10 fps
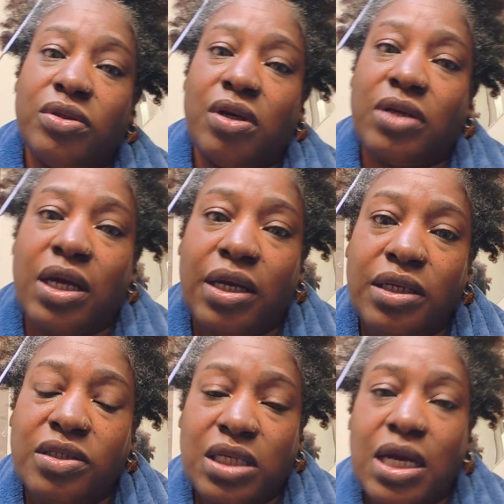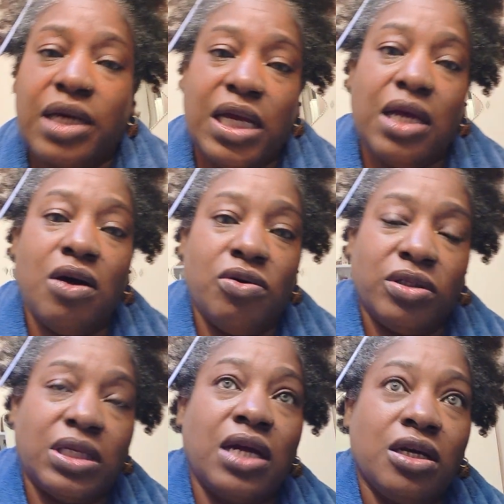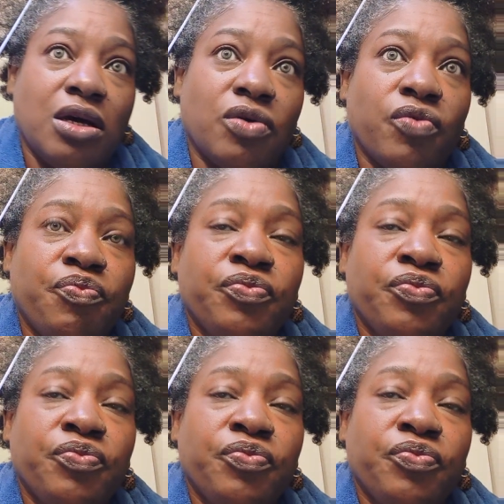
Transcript: Okay, you see how that go.